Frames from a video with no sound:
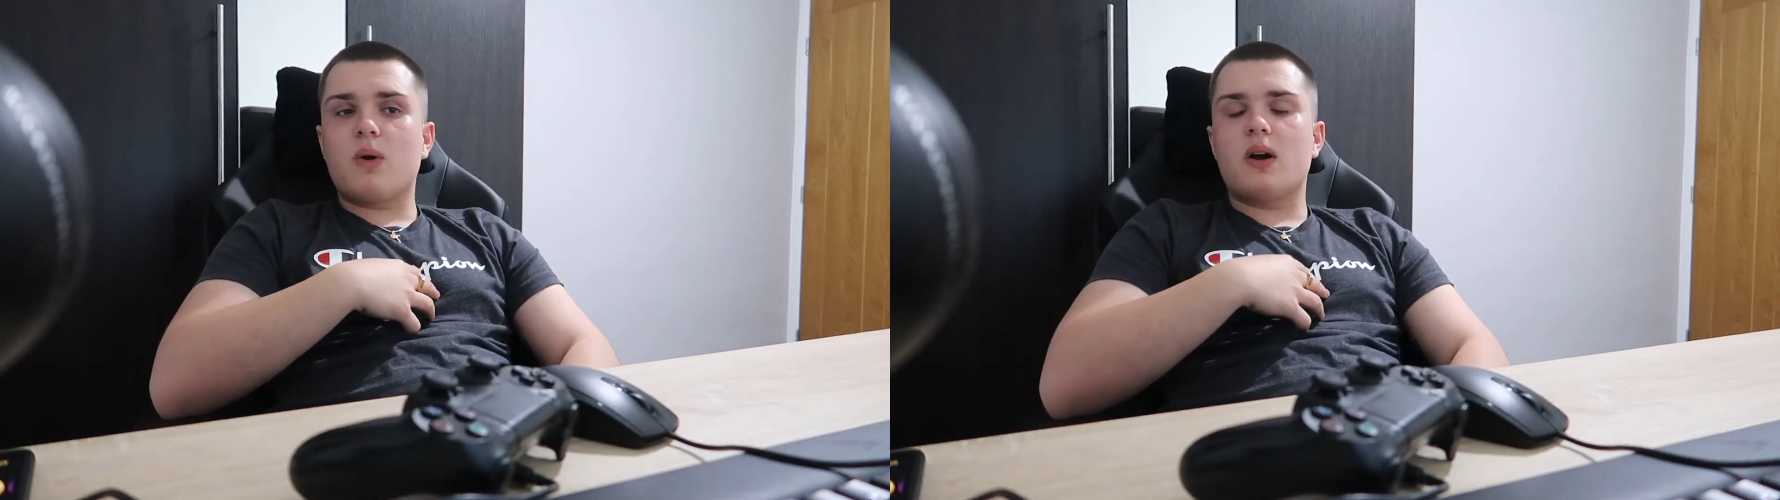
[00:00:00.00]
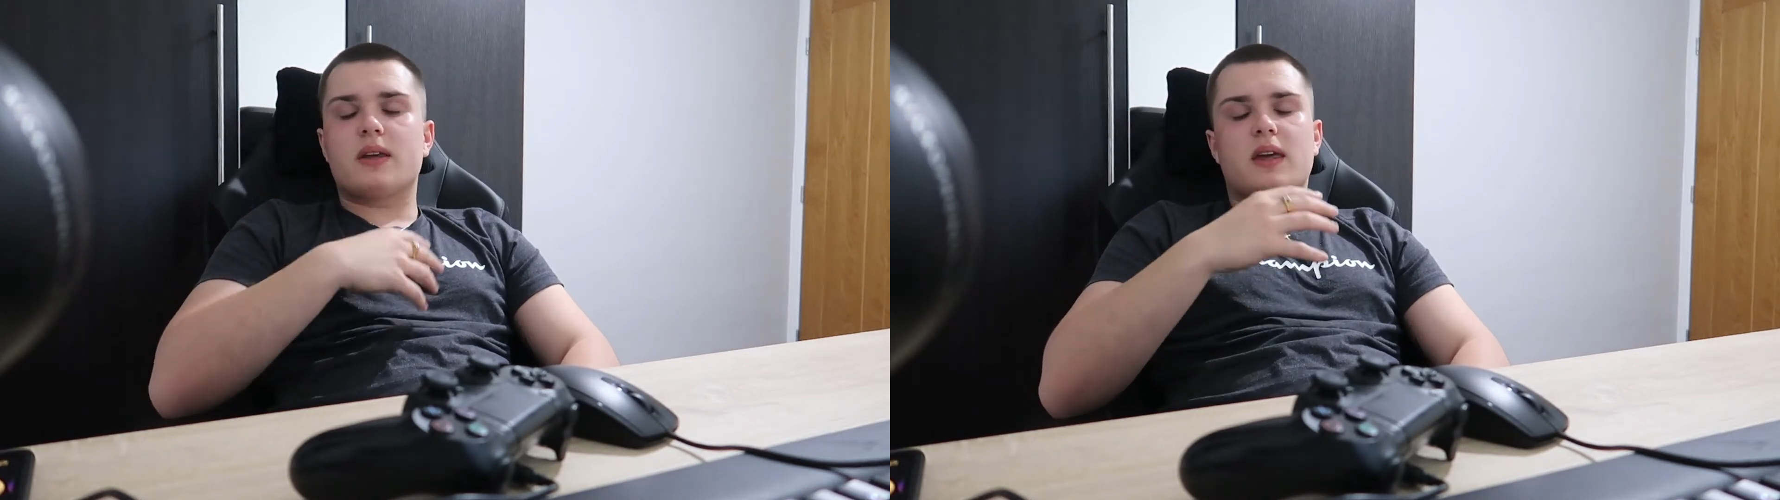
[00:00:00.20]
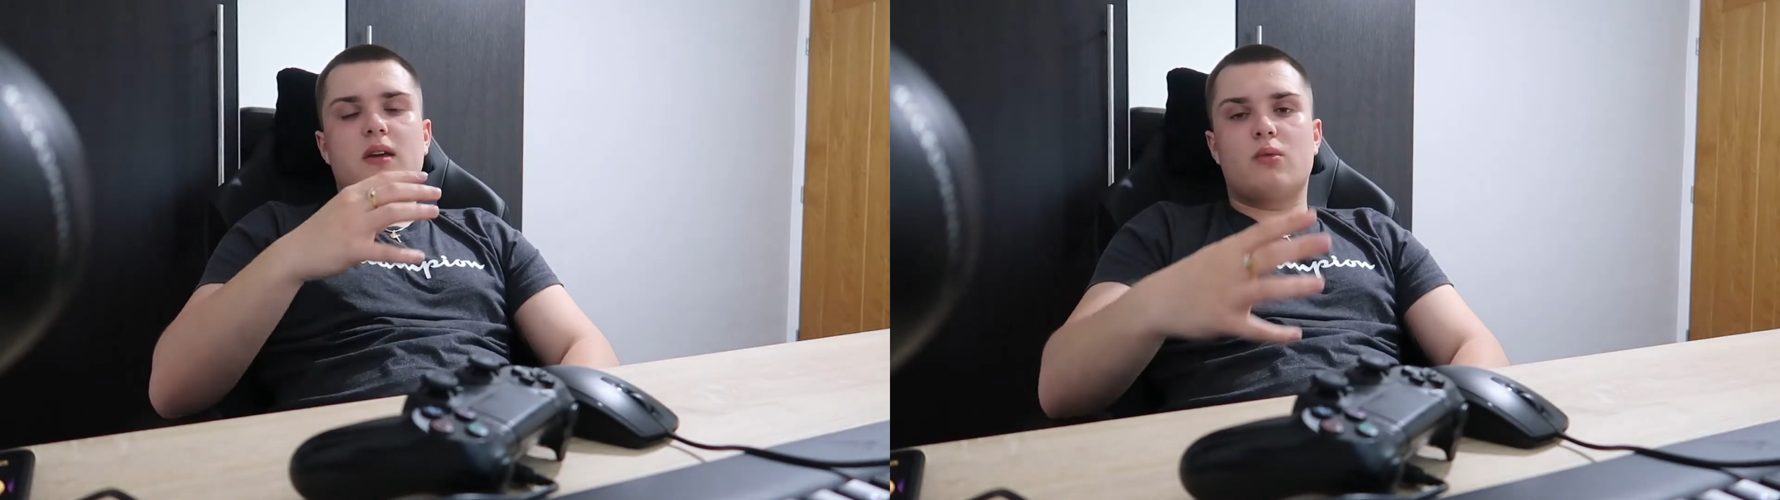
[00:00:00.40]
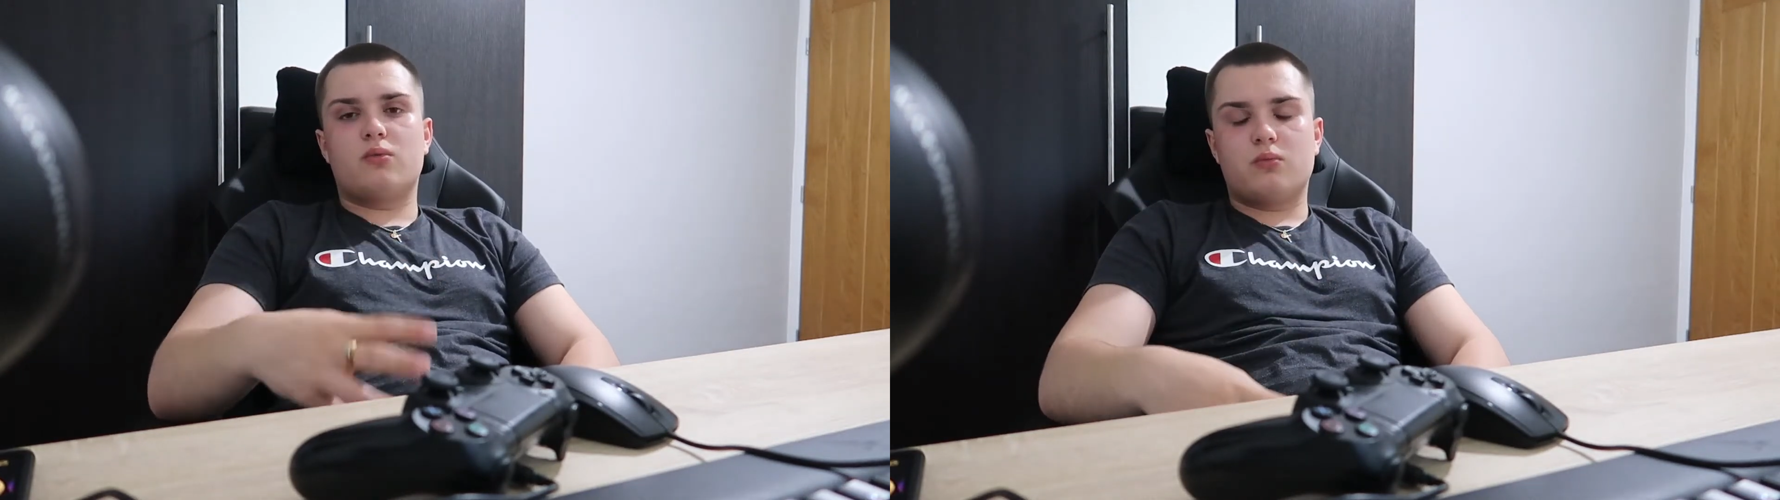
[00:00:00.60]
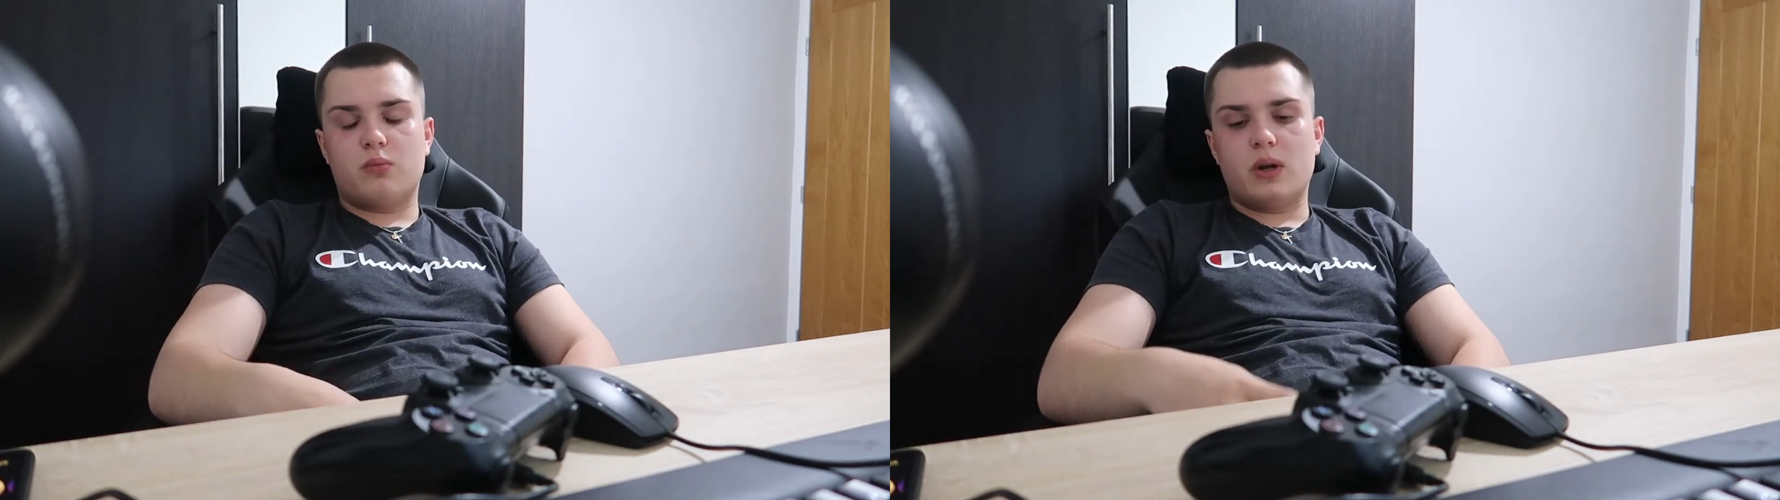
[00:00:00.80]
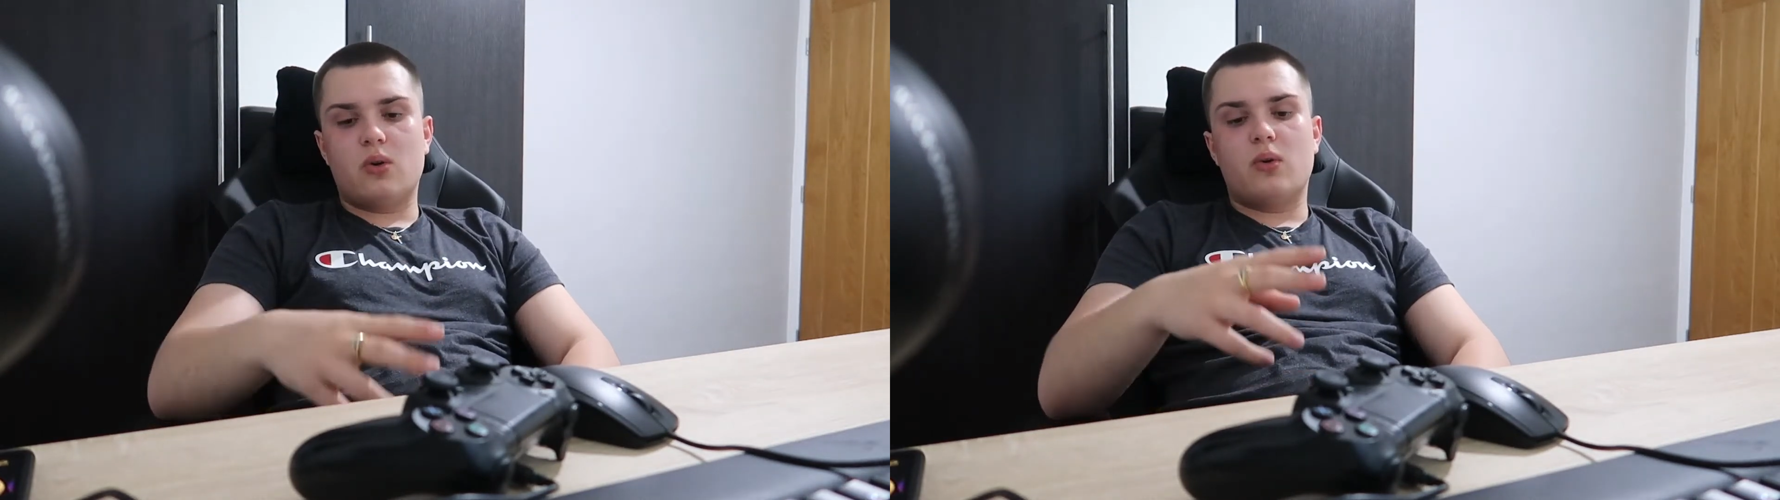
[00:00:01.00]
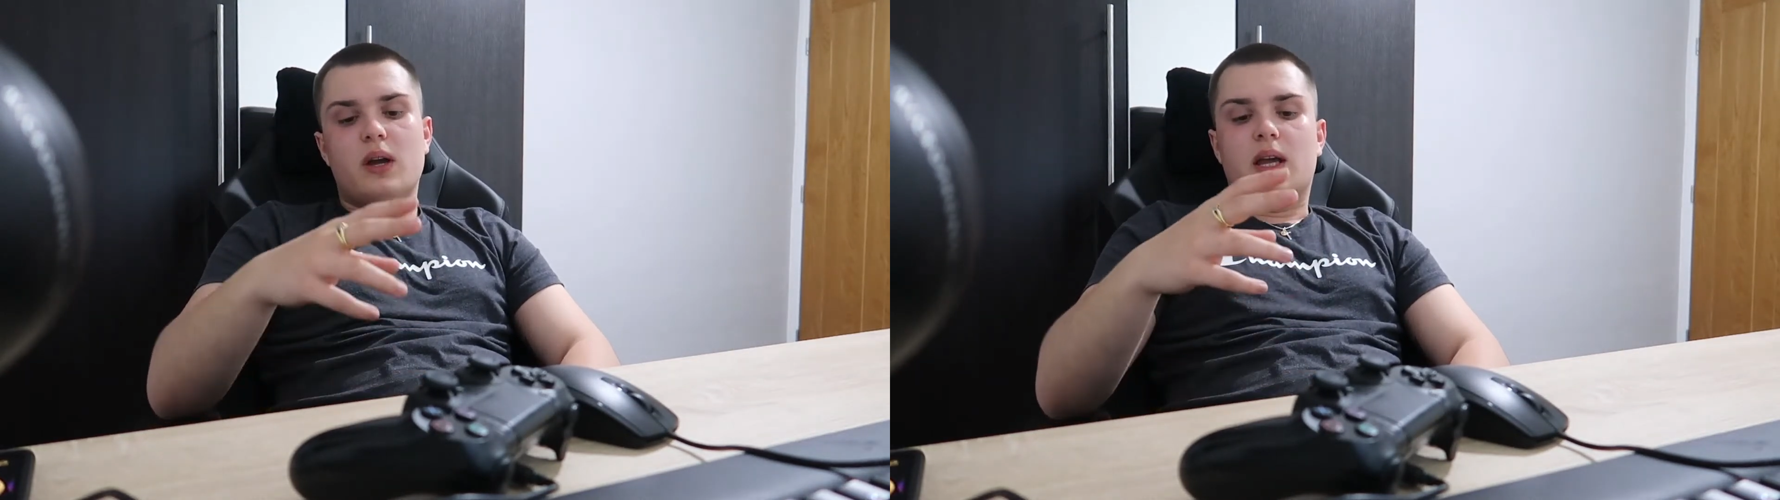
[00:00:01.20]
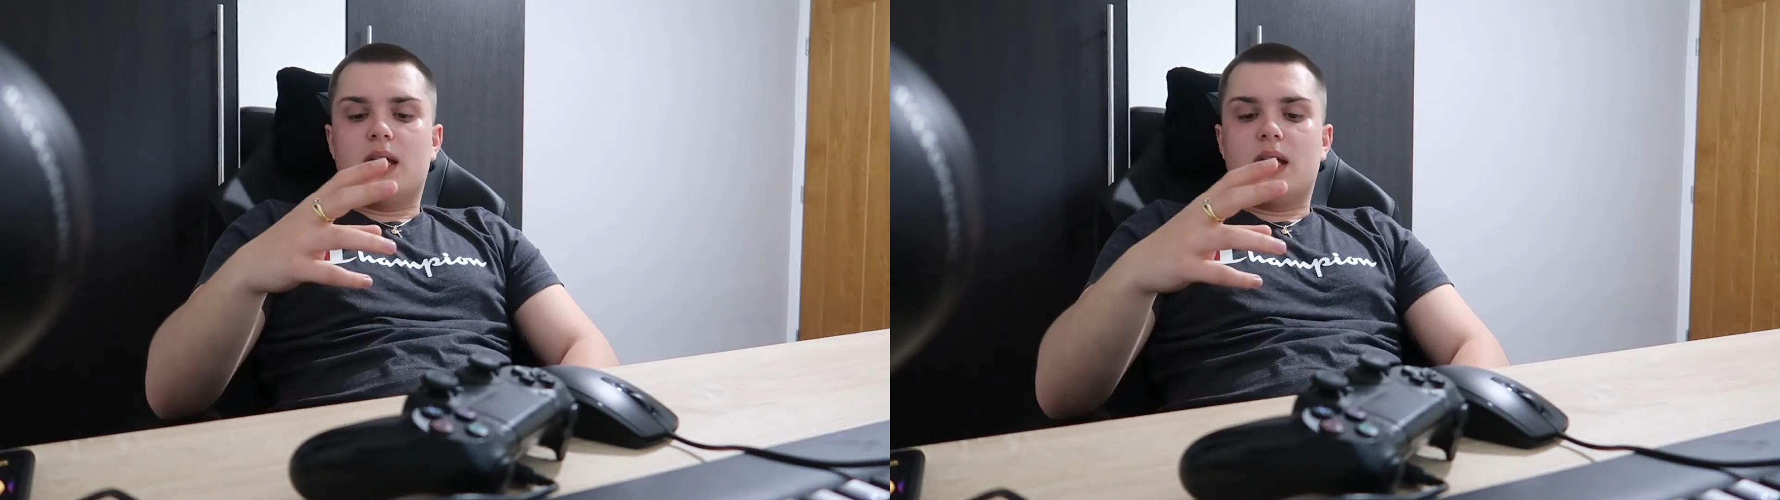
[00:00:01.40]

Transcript: work, it will,